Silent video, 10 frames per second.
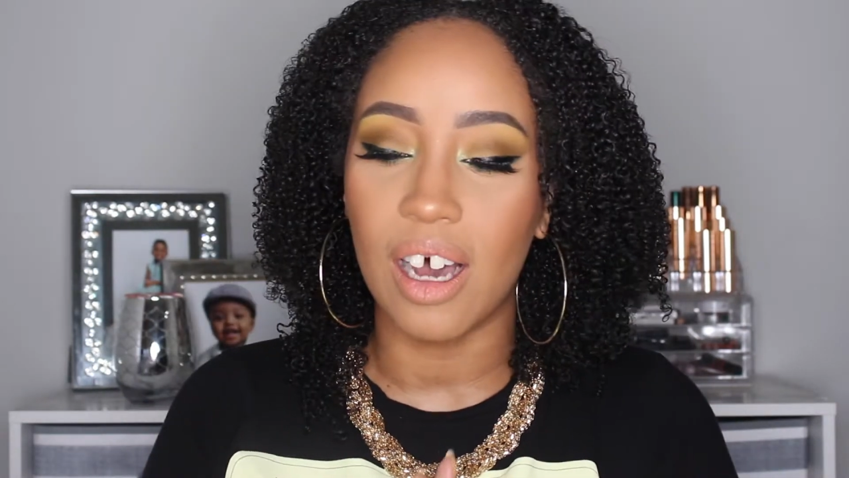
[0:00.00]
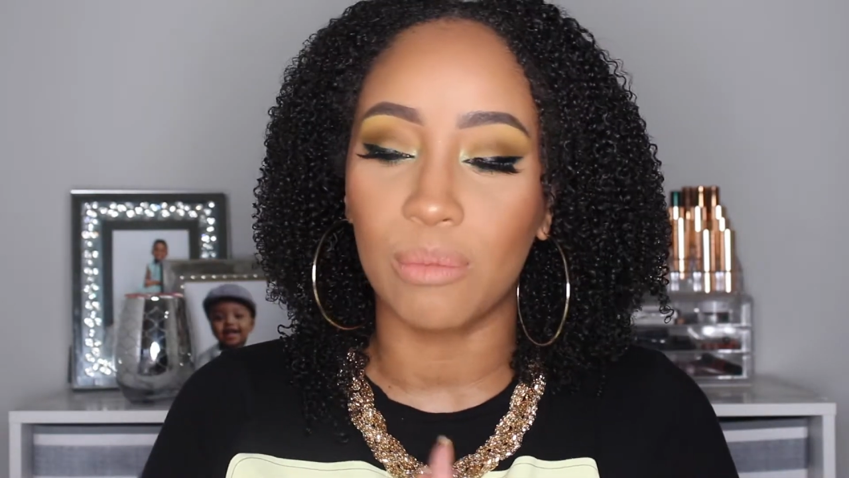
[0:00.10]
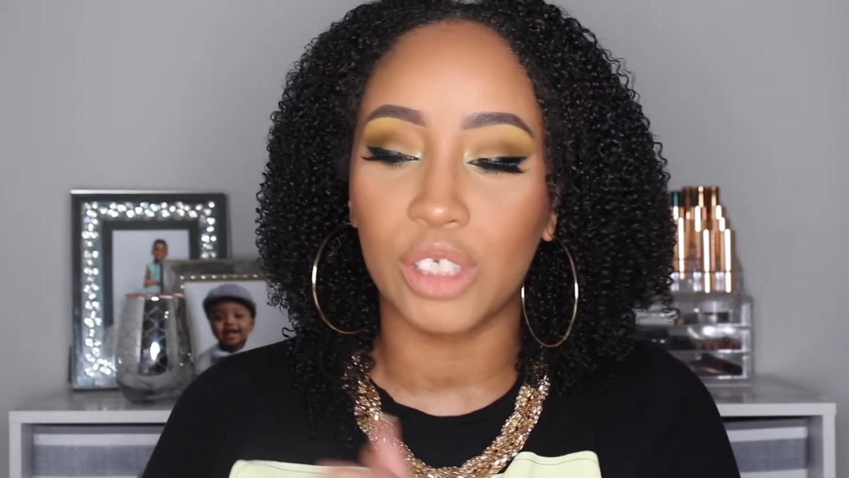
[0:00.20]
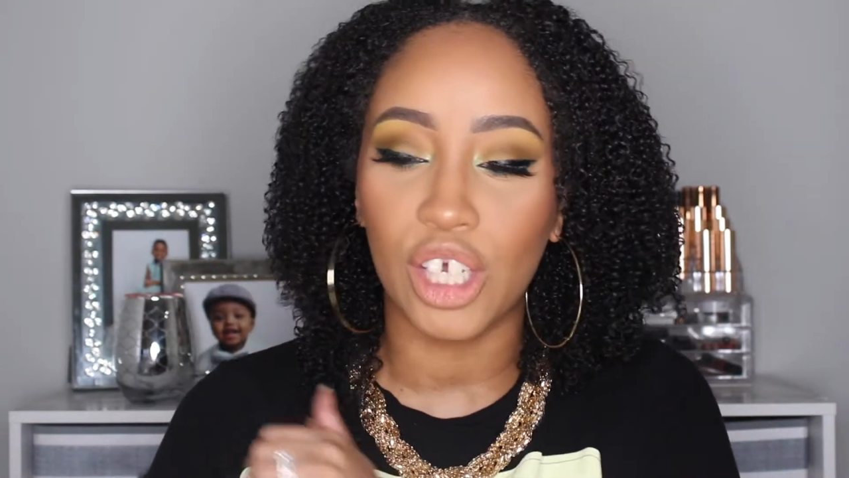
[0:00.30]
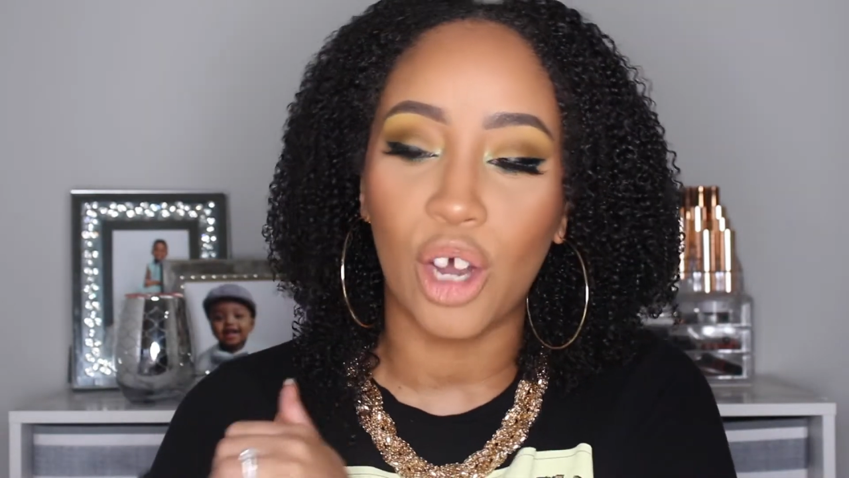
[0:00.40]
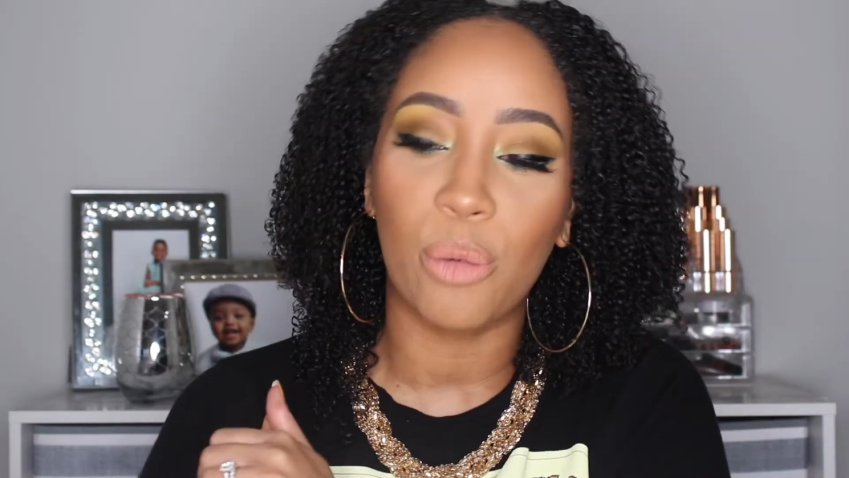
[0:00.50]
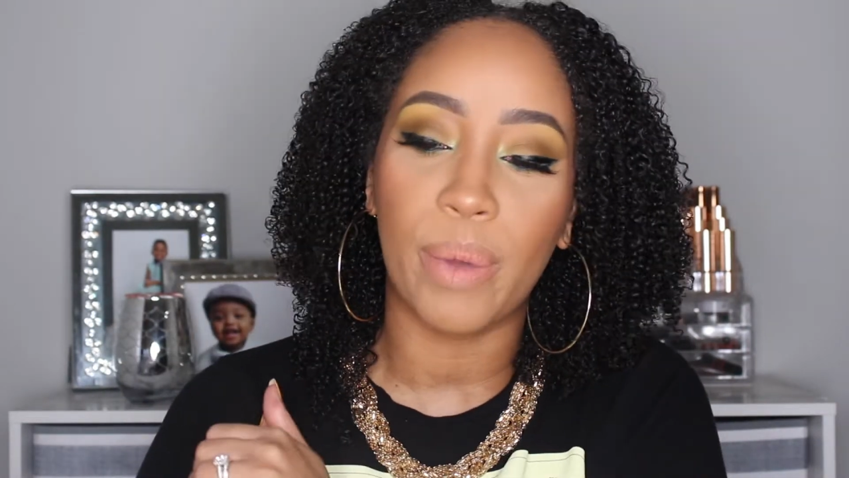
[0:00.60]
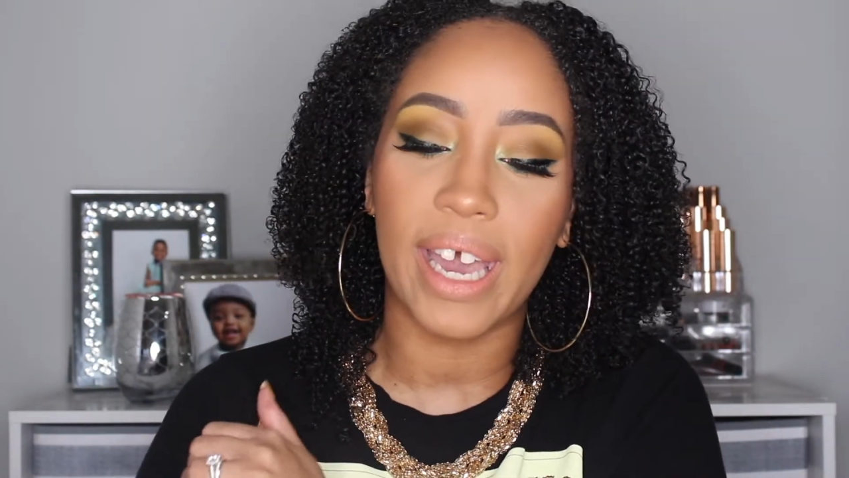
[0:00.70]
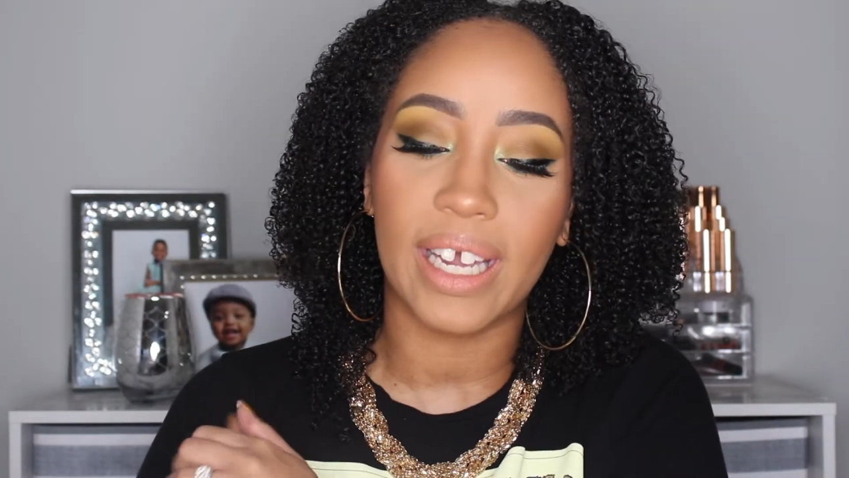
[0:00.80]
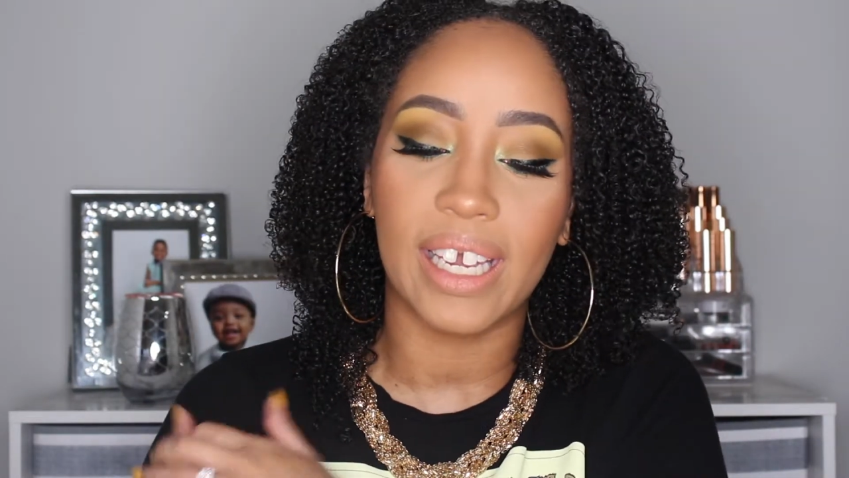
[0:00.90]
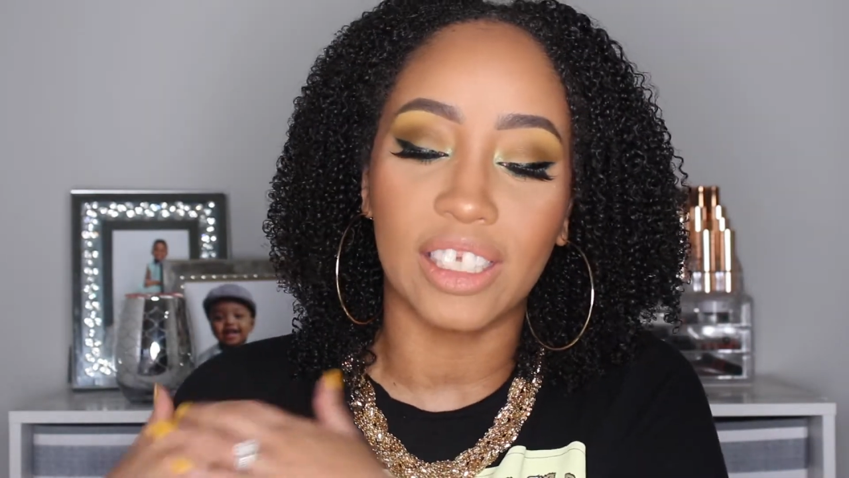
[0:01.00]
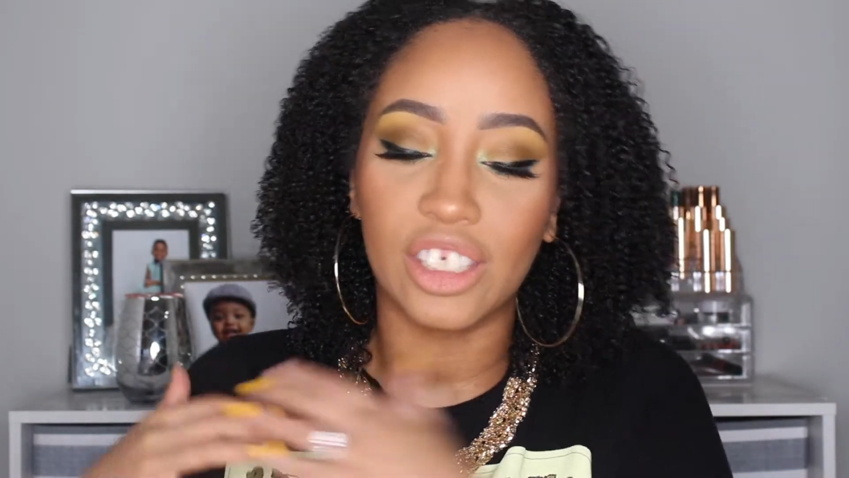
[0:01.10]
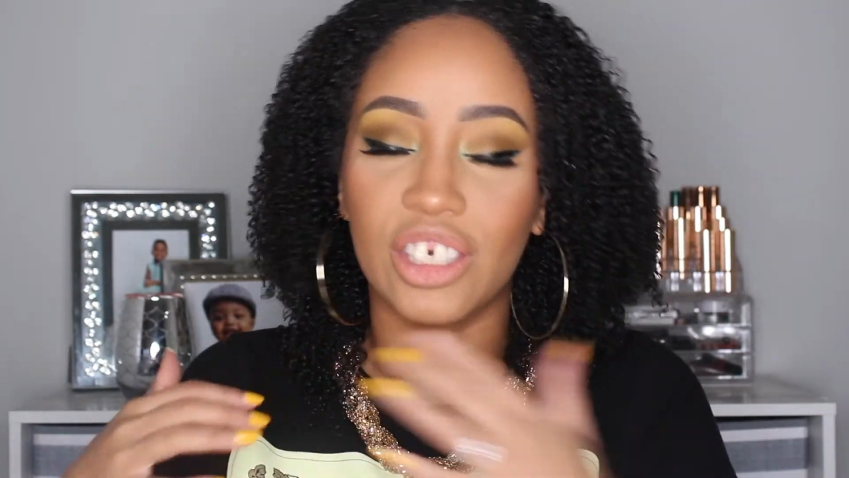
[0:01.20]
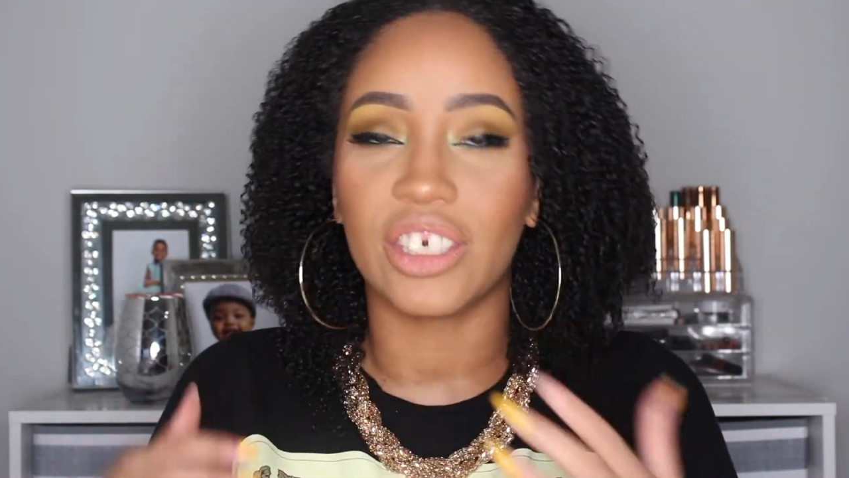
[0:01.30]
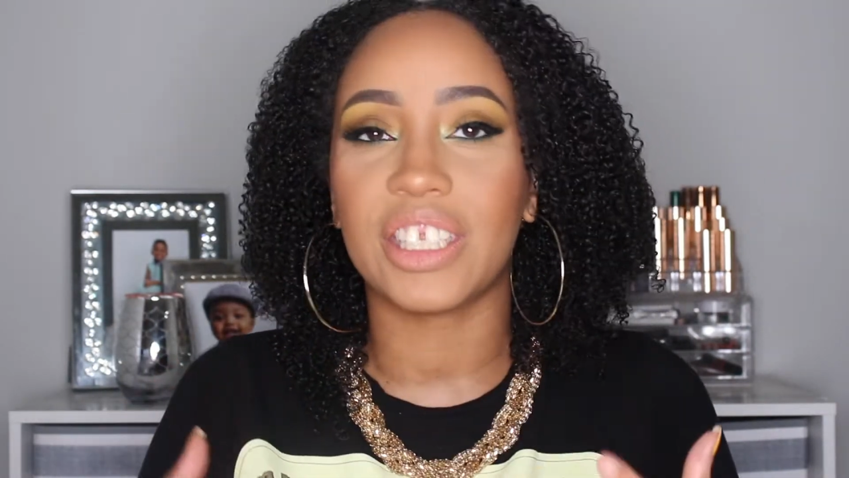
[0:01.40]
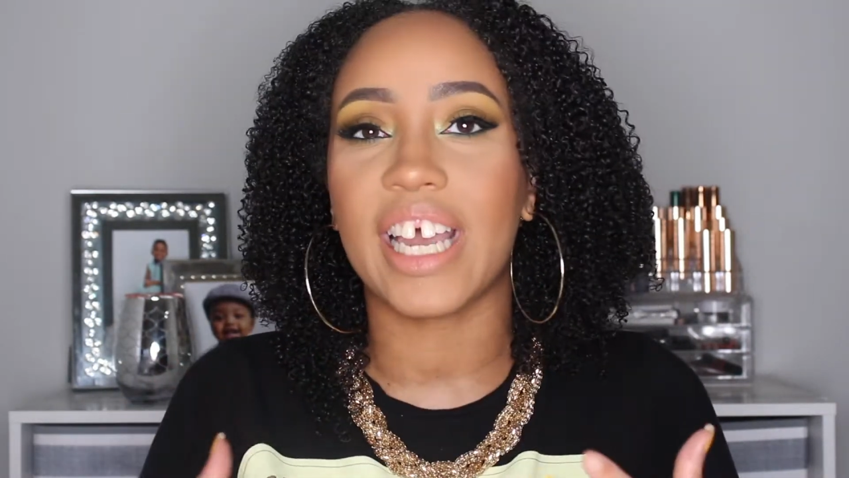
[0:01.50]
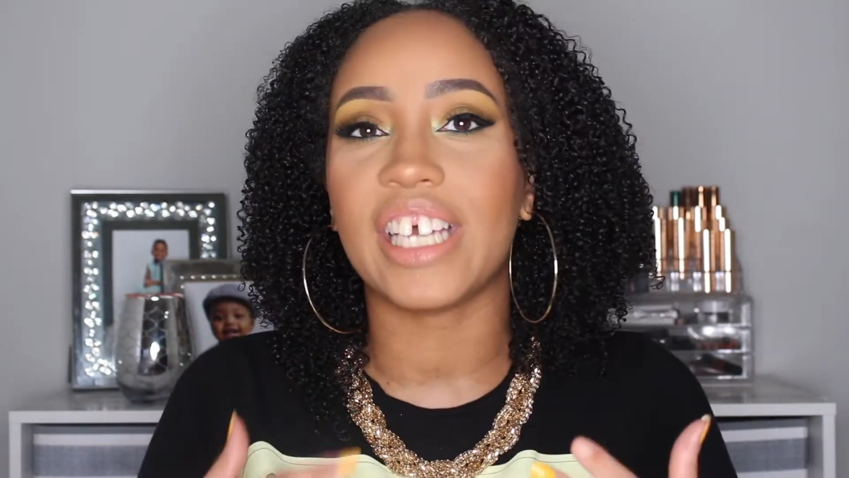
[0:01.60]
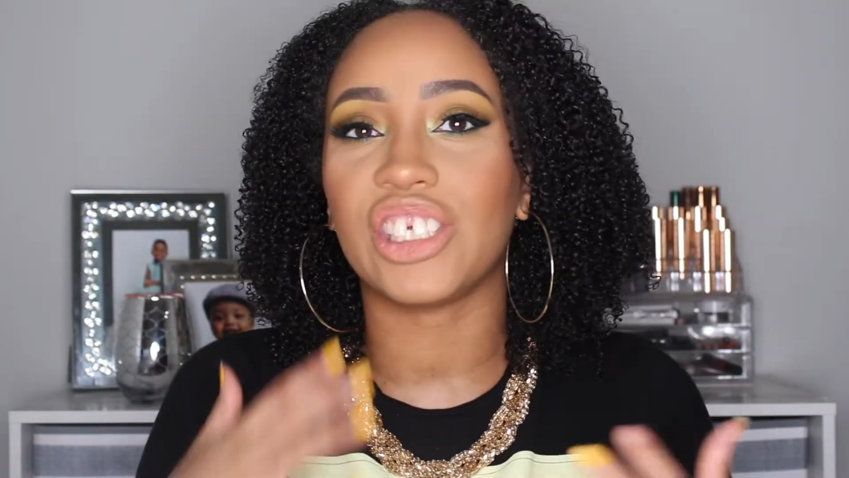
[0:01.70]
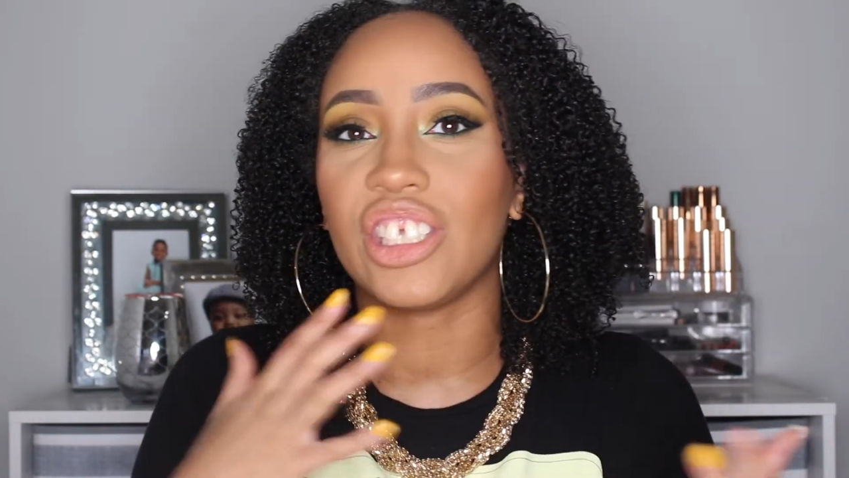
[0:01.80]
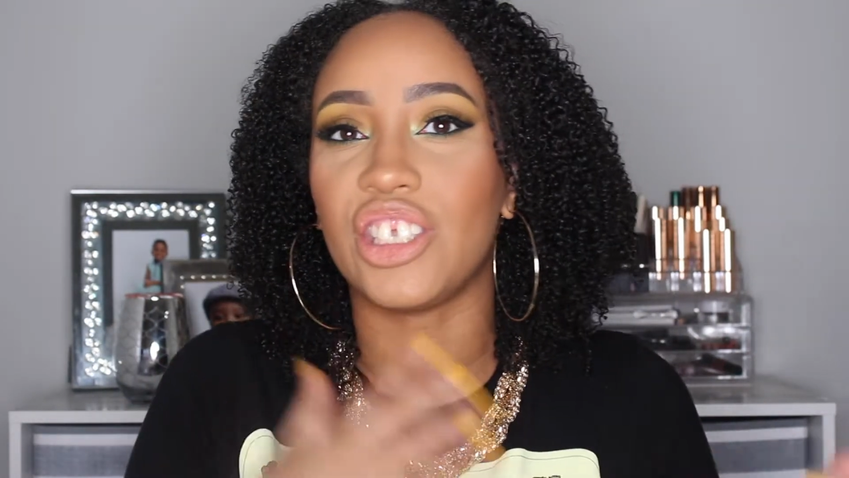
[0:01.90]
to go back into your
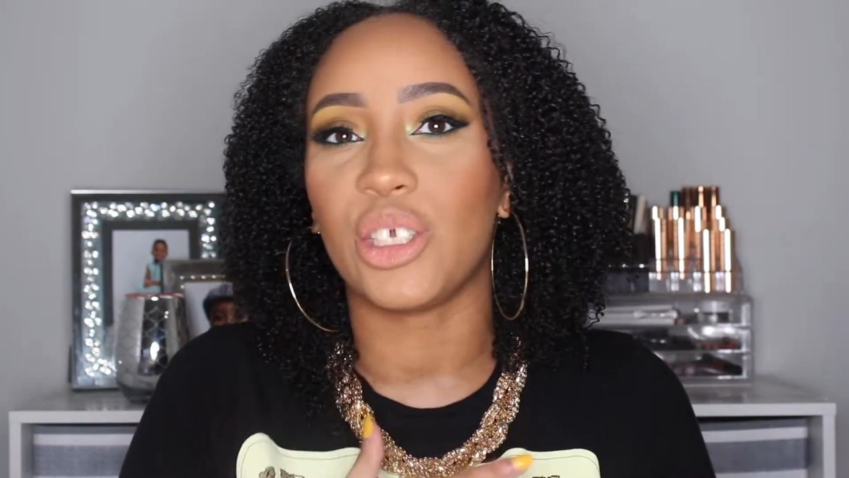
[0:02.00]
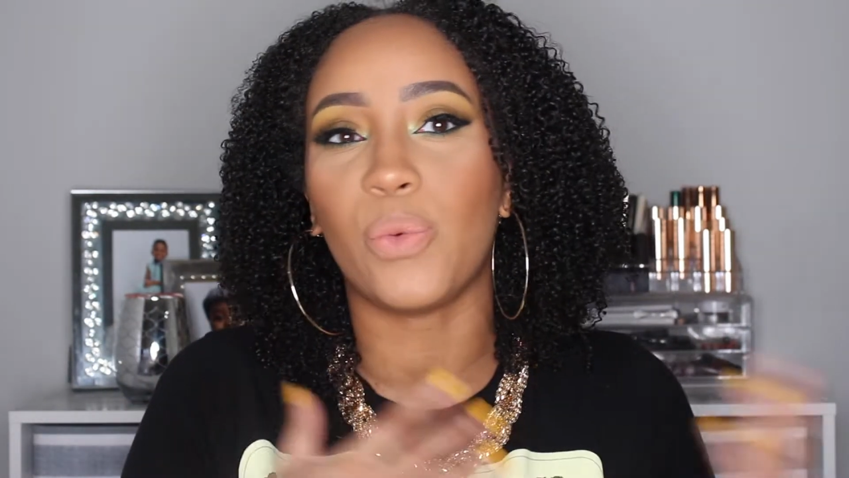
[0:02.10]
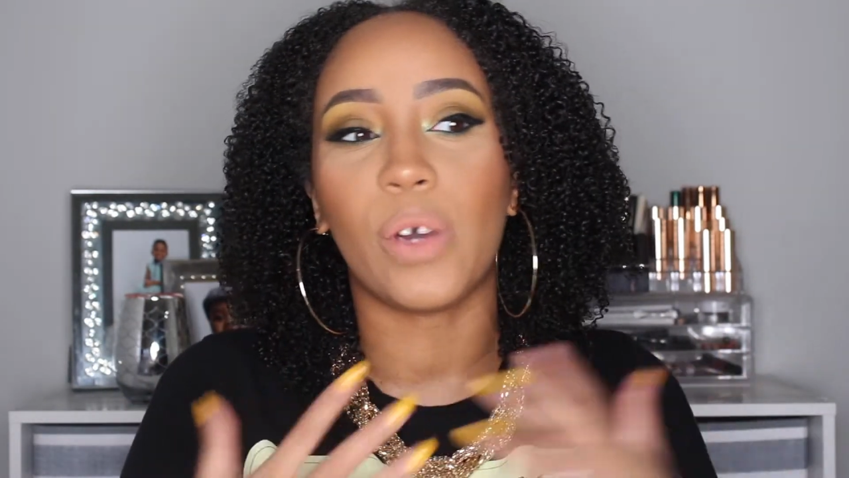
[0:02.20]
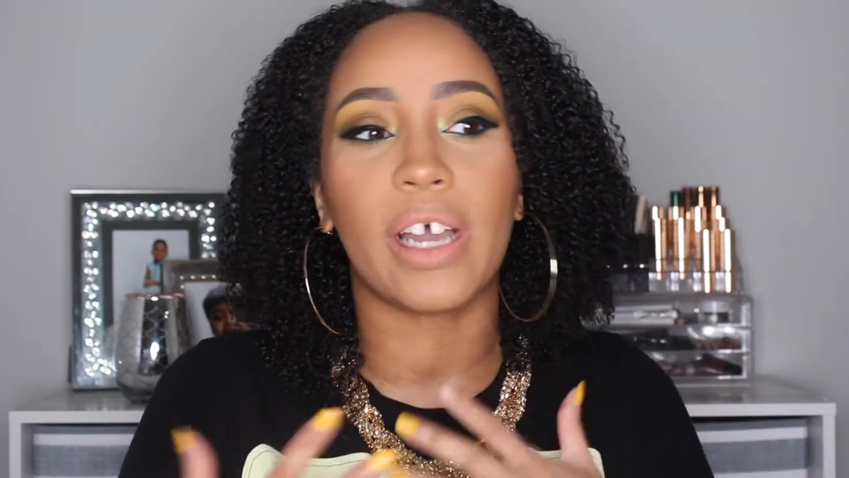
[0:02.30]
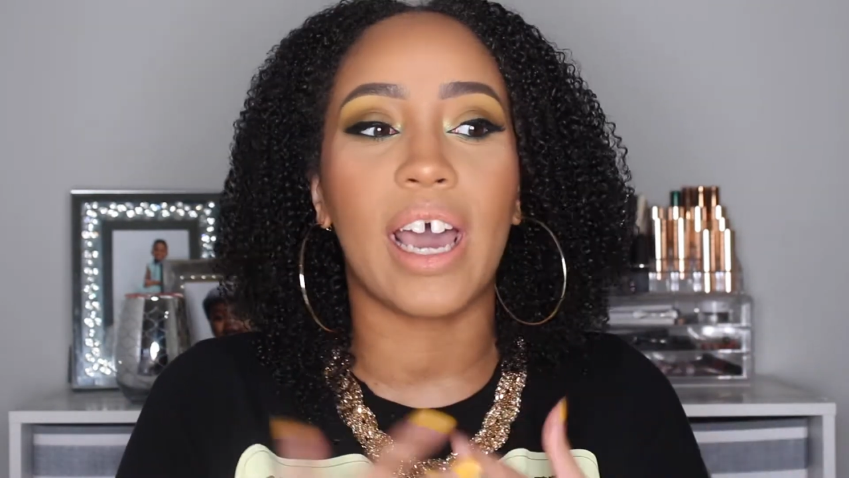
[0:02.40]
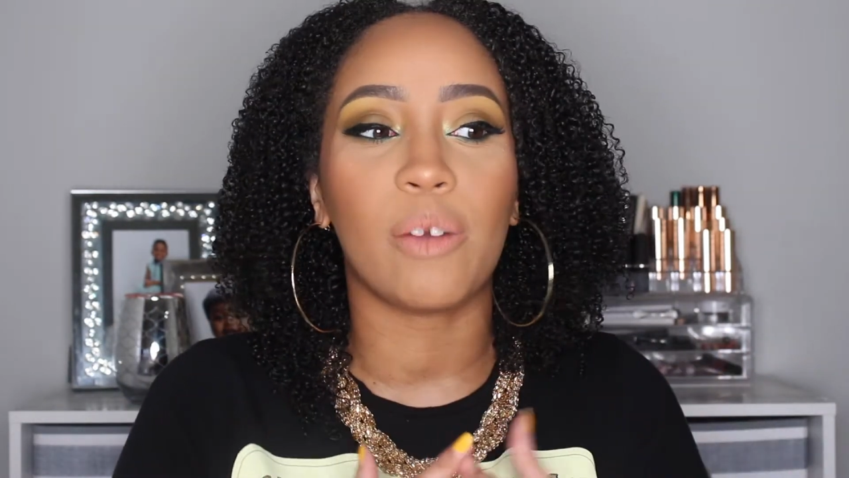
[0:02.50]
stash and see what